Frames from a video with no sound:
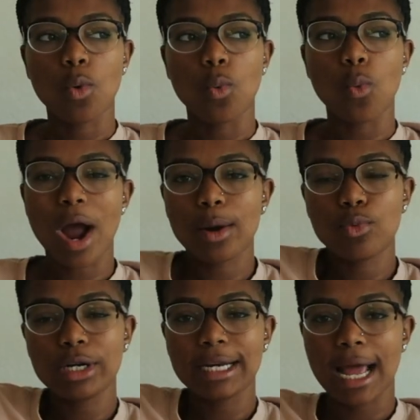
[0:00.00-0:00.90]
Why
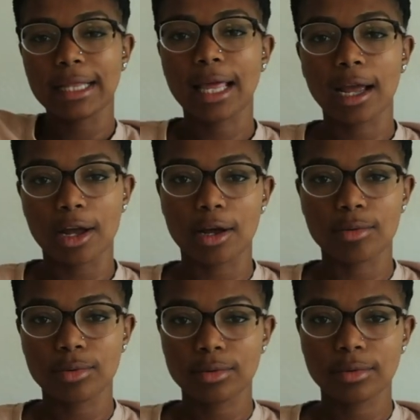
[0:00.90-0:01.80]
wouldn't I let go?
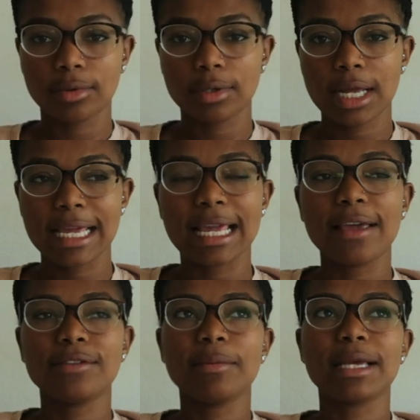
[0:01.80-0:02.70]
He
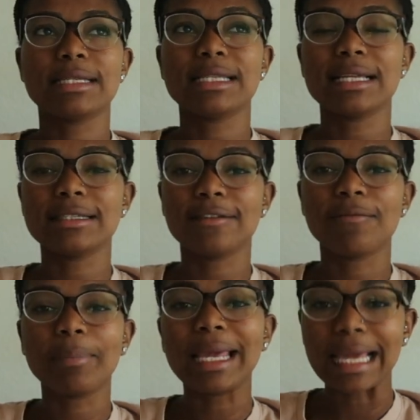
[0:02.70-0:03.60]
gives me a sense
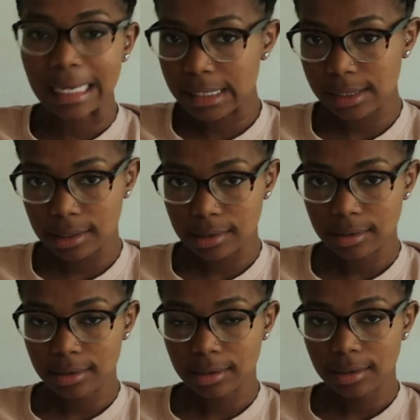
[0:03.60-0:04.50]
of peace.
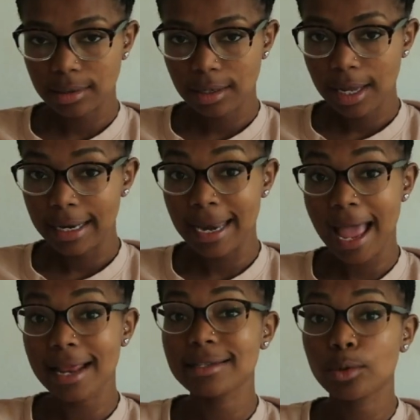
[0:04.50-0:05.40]

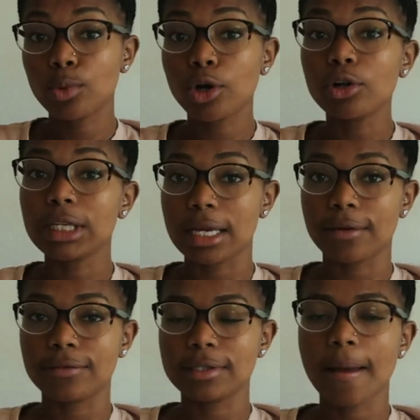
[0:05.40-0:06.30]
Not as the world
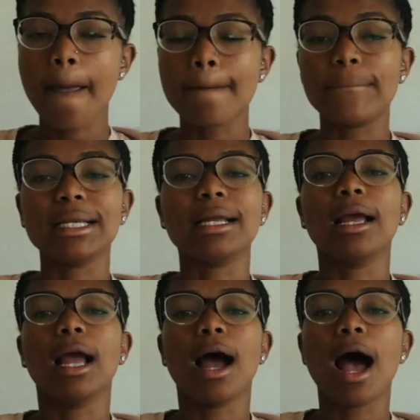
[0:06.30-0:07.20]
gives,
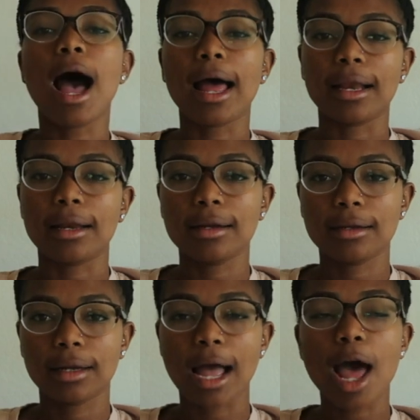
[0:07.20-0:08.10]
but God.
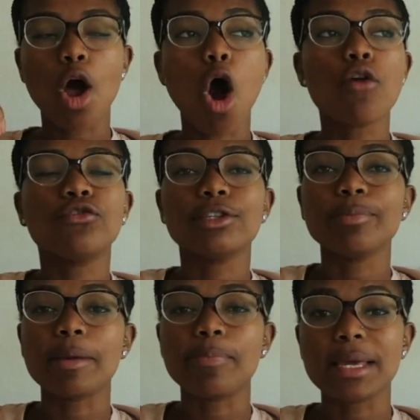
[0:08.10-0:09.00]
God offers
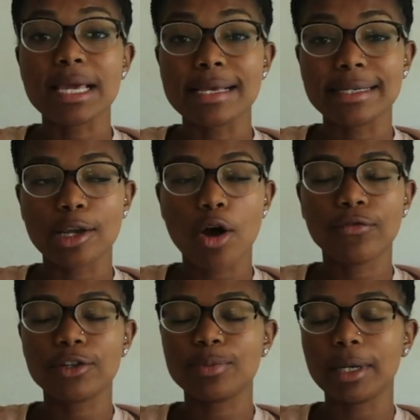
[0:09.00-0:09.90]
me peace. He
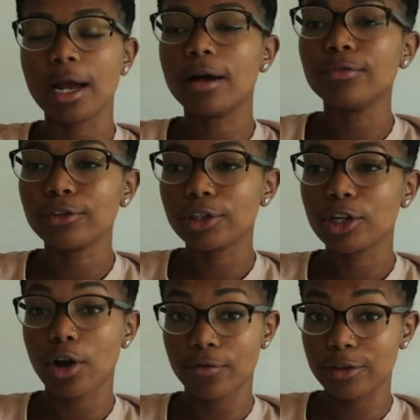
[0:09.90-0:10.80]
offers me comfort.
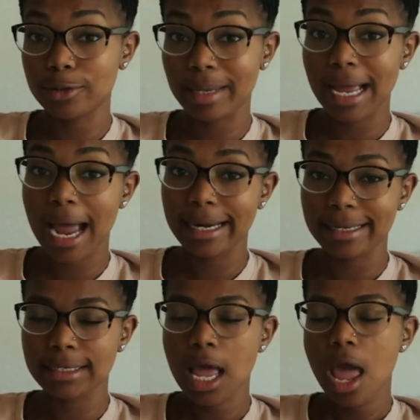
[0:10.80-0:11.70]
He offers me
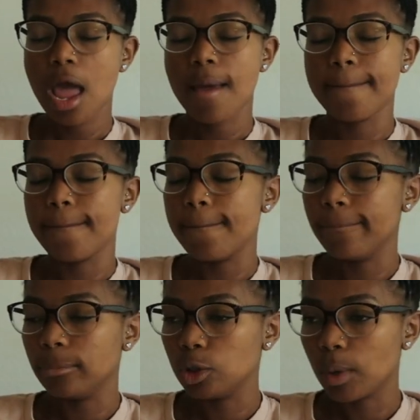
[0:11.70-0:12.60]
guidance.
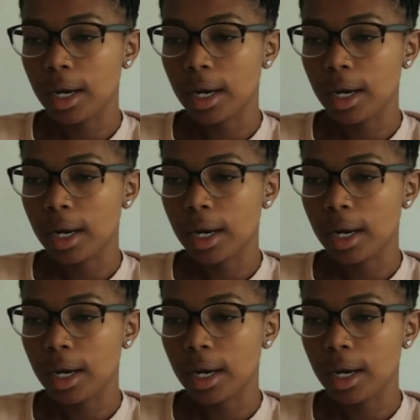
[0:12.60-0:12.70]
Do